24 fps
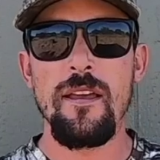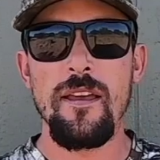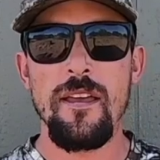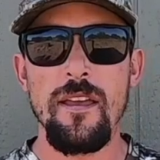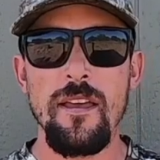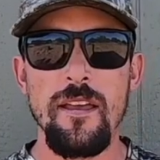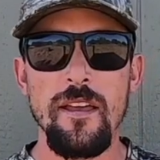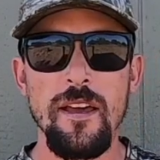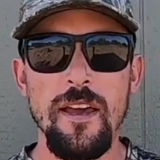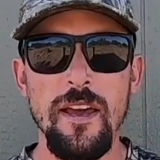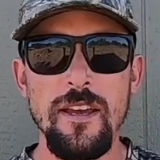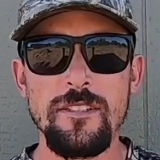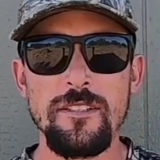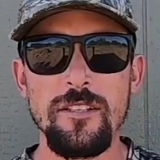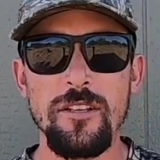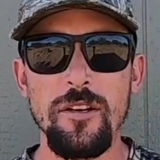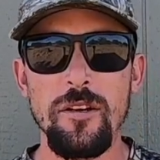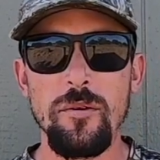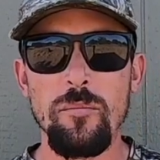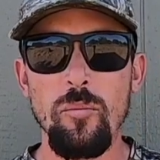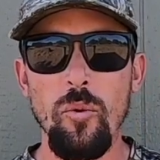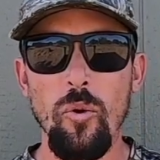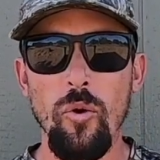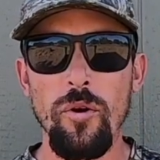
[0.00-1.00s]
Hey guys,
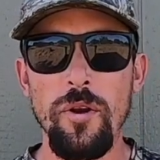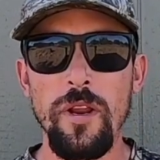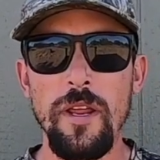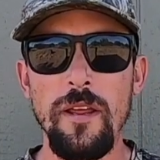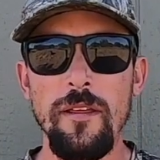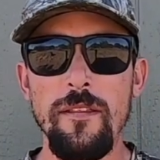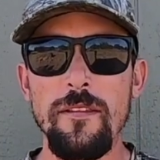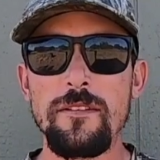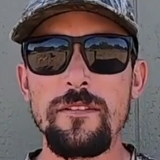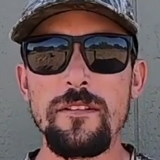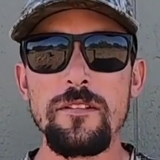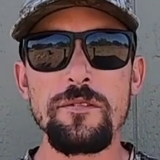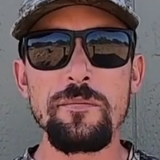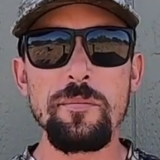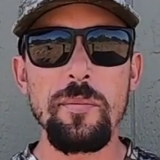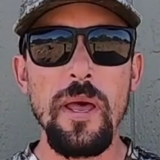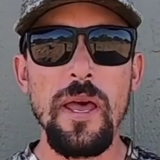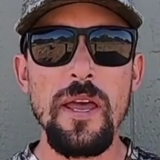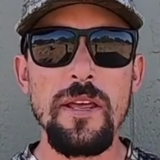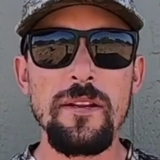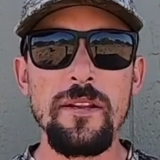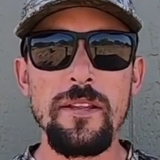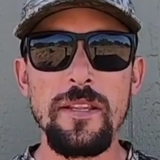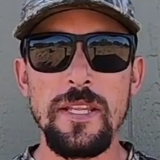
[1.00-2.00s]
good morning. This is
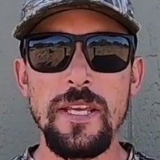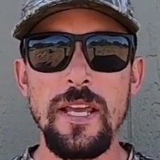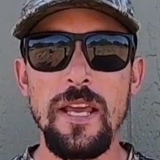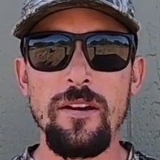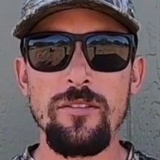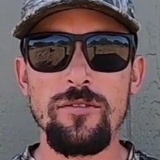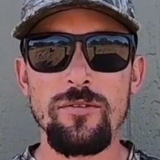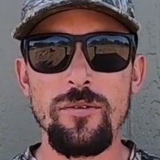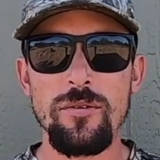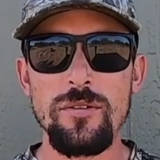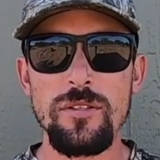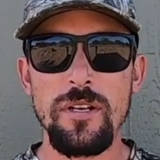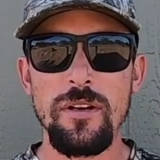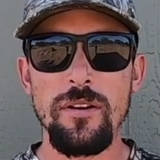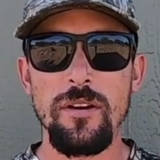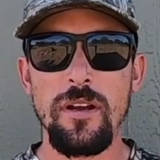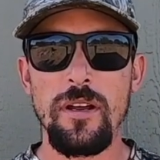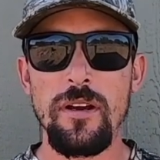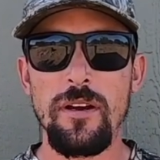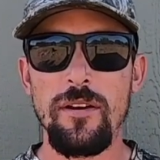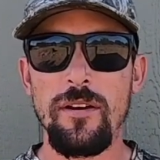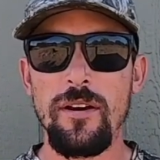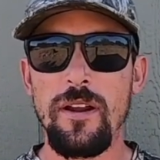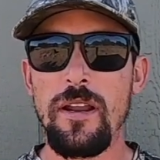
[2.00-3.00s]
Ben, the Outdoors Air
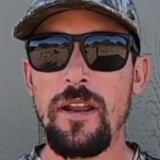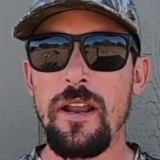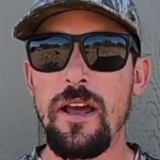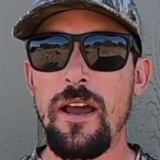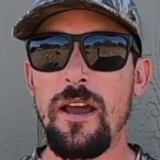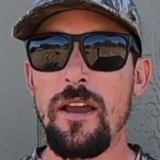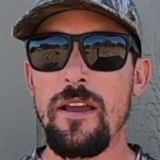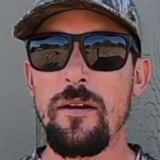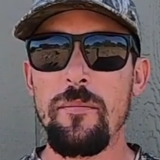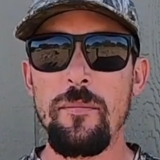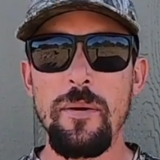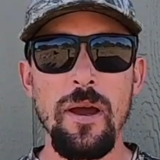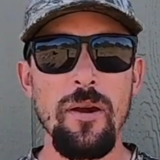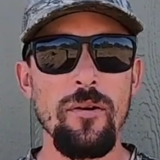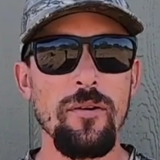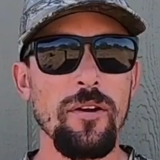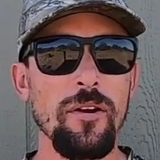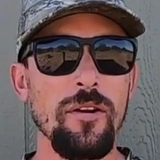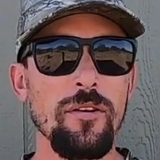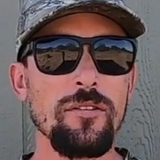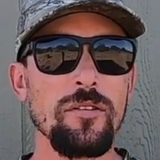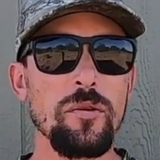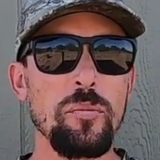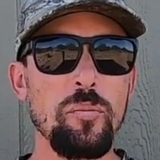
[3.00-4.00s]
Gunner, and I am out
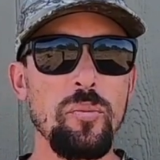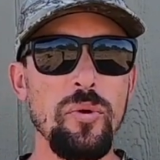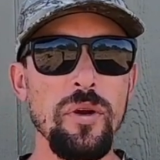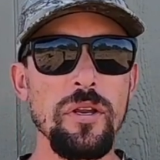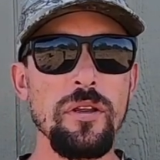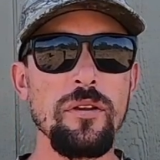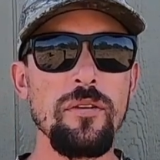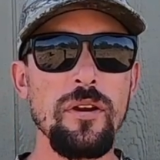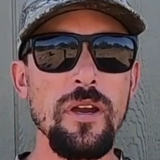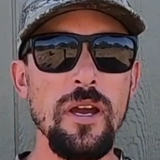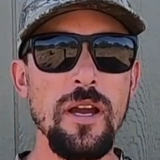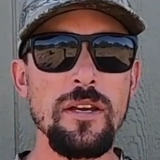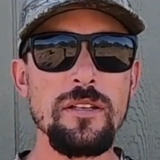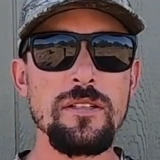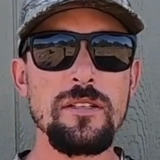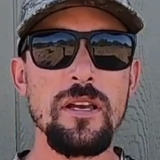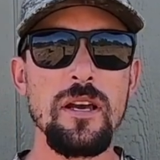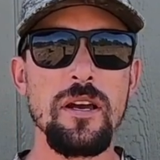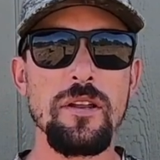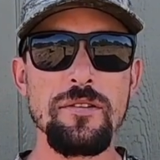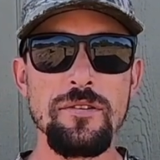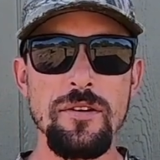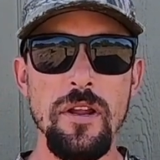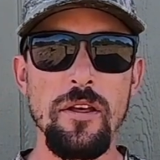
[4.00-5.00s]
here to bring you guys
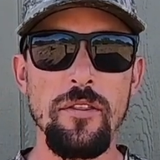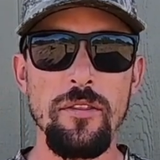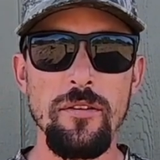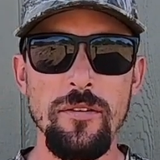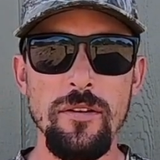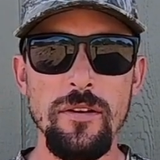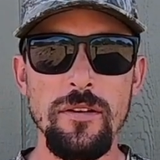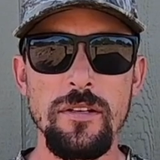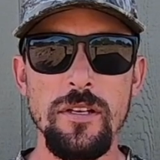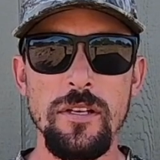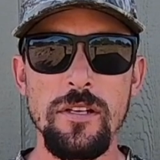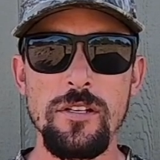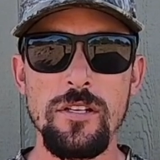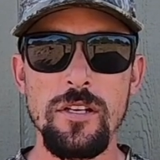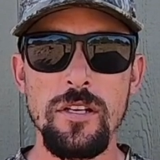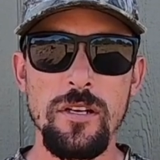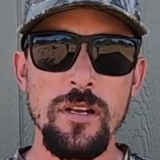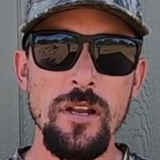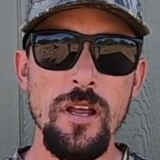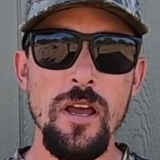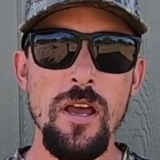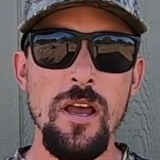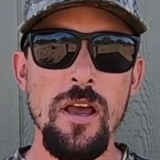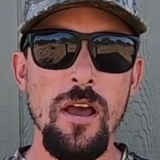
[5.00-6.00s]
another
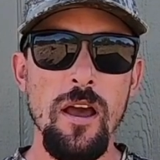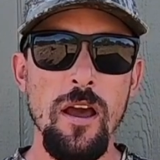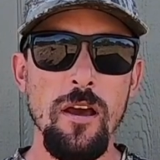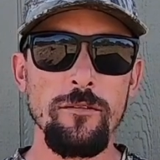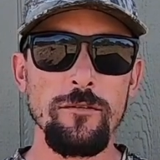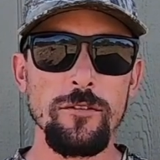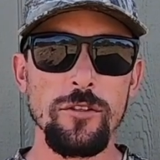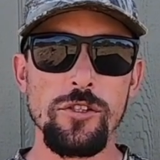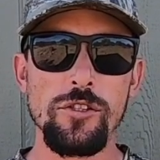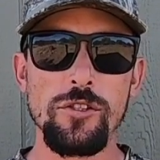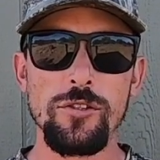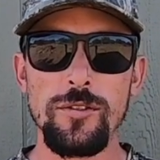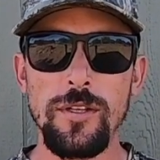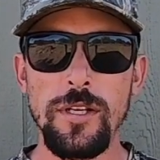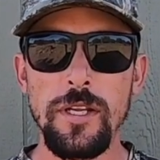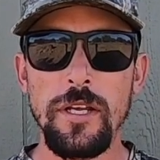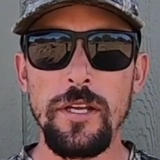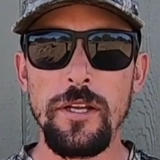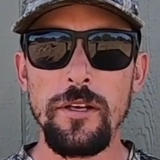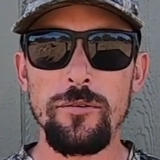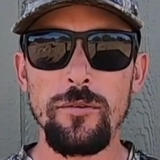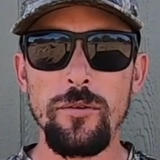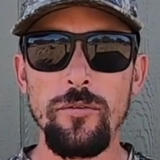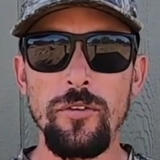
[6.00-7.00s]
edition of the Shooting
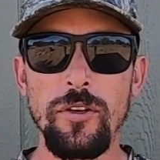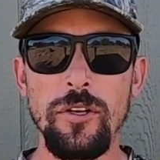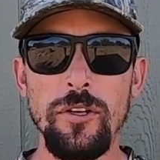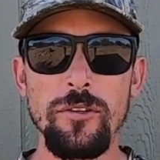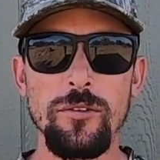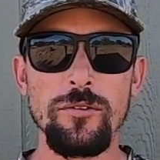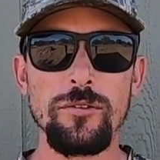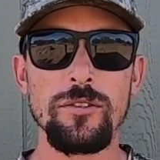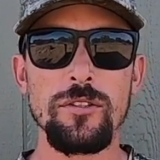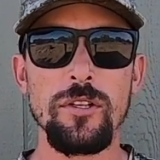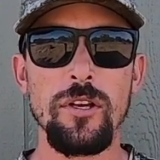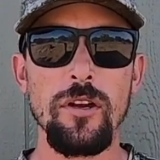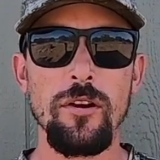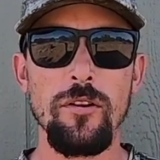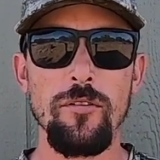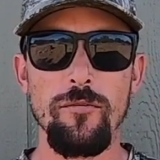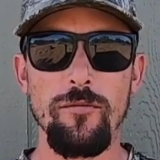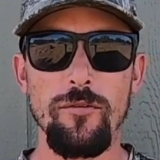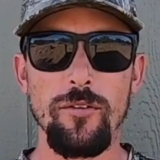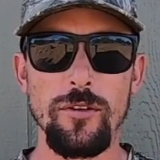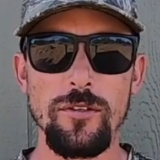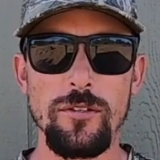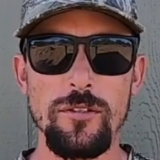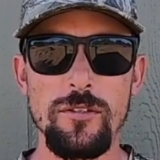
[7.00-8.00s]
Gear Reviews
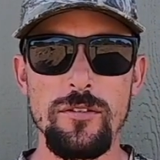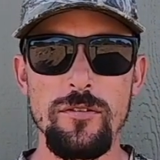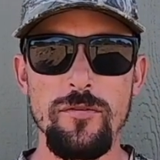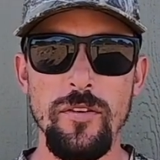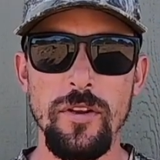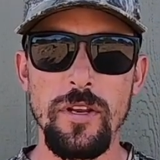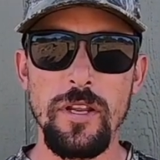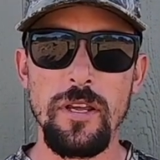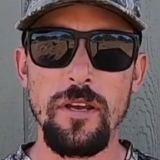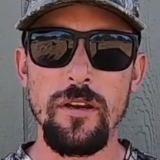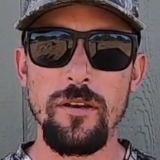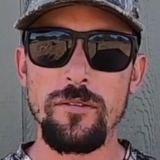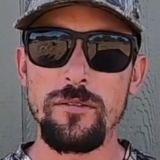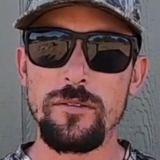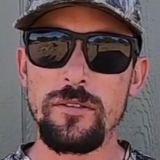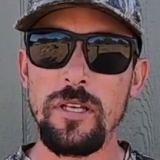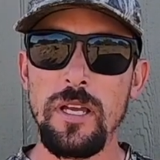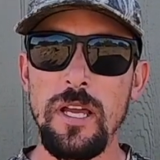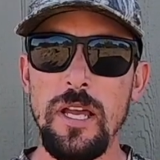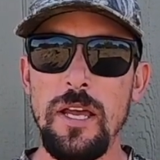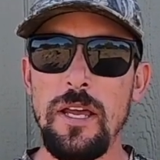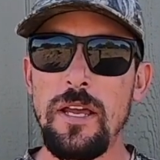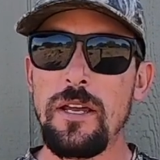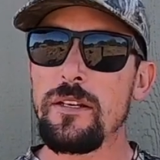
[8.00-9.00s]
versus
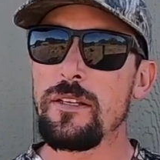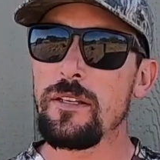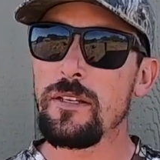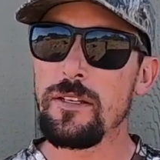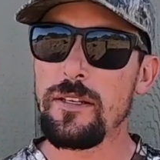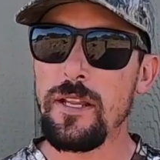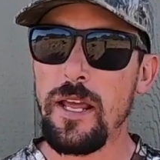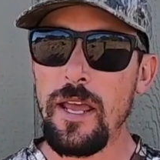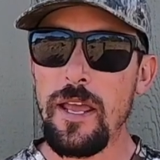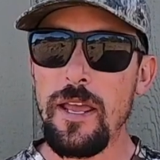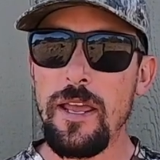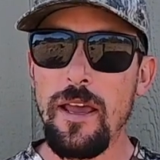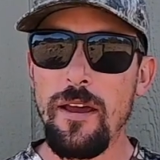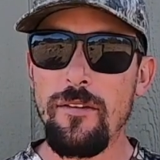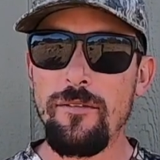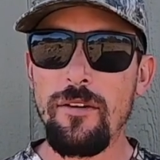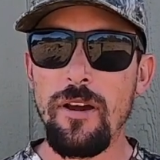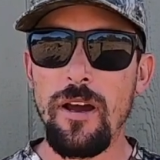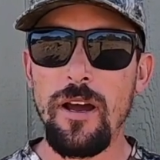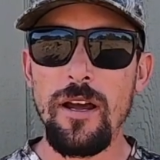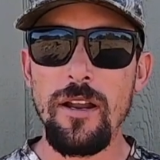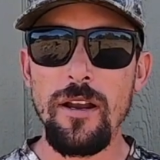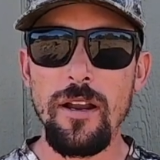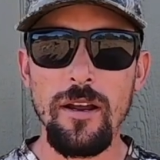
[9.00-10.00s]
videos. Today I've
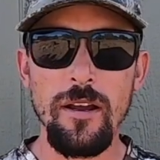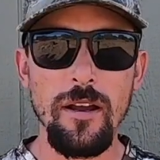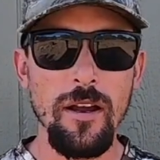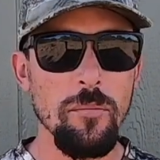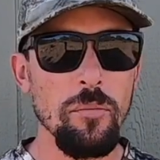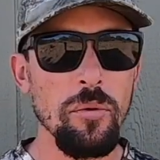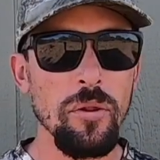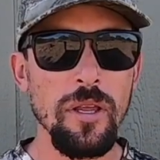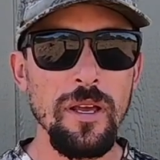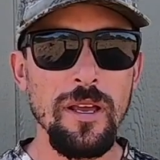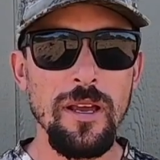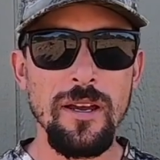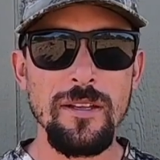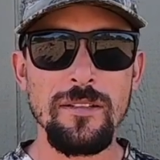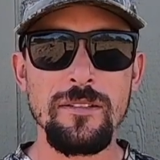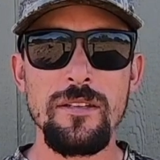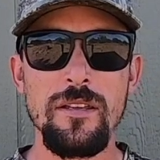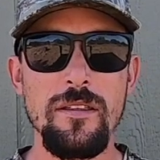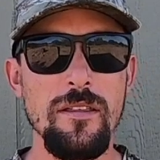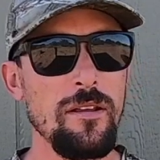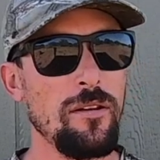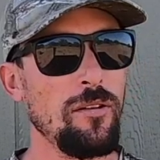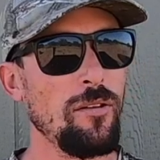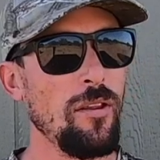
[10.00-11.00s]
got a couple of
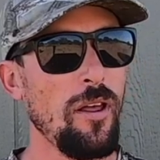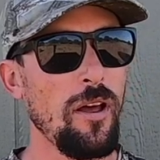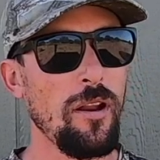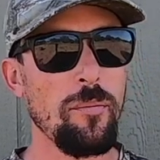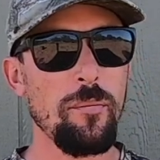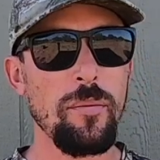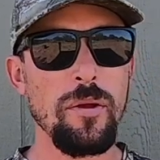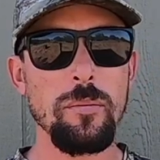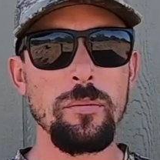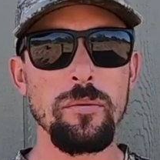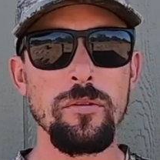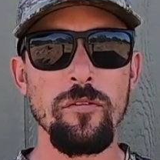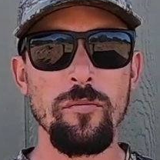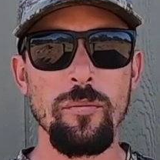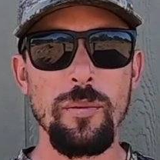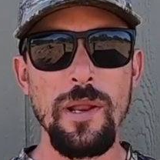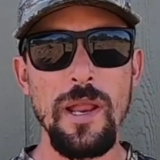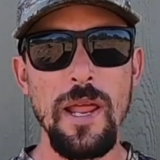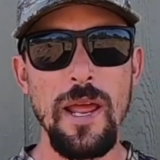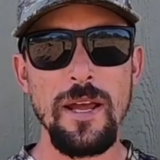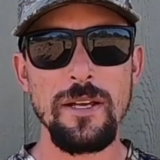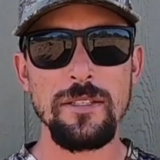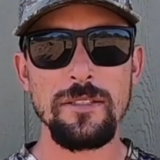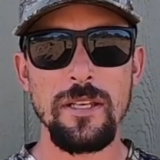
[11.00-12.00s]
guns that a lot of people have
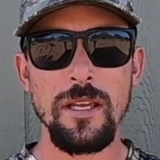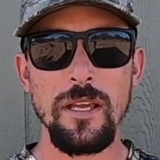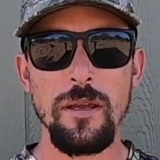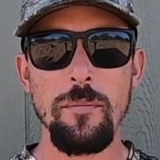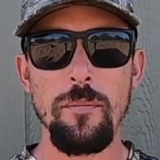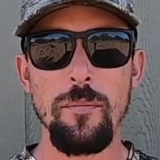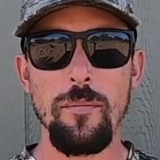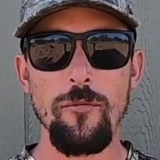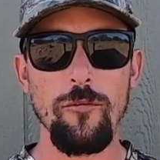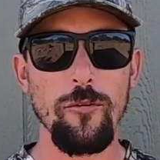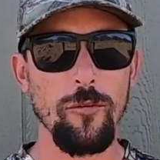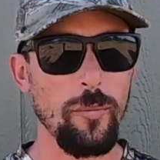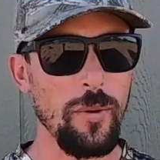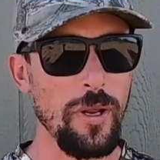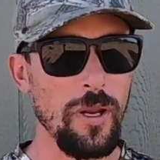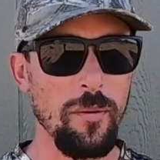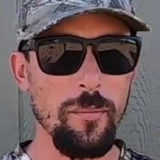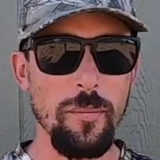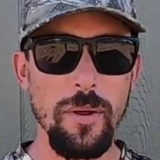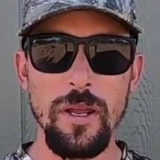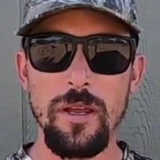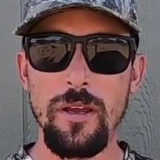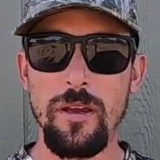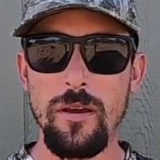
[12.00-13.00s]
been asking for me
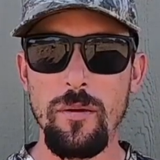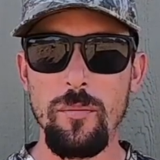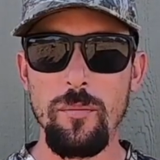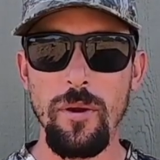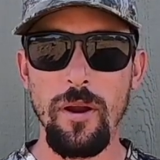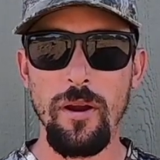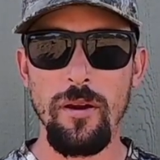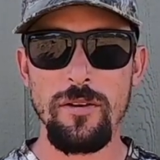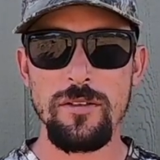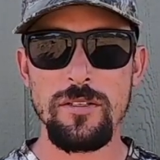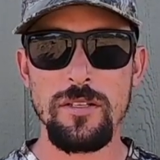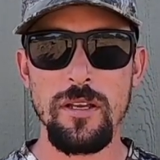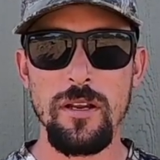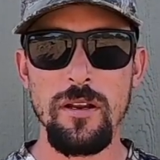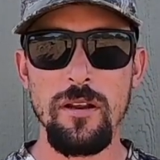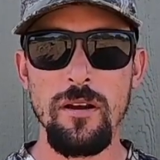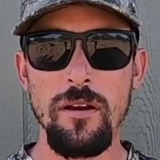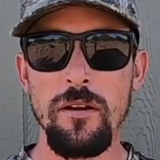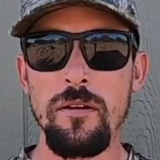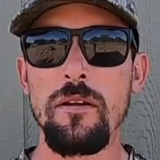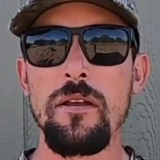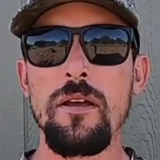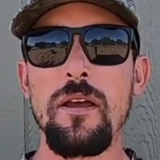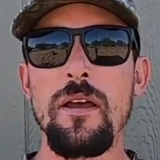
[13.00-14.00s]
to make a comparison
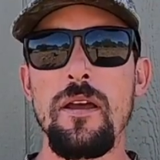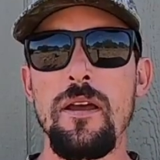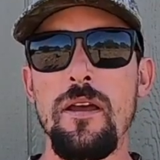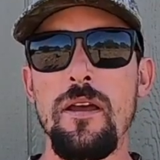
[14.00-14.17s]
on,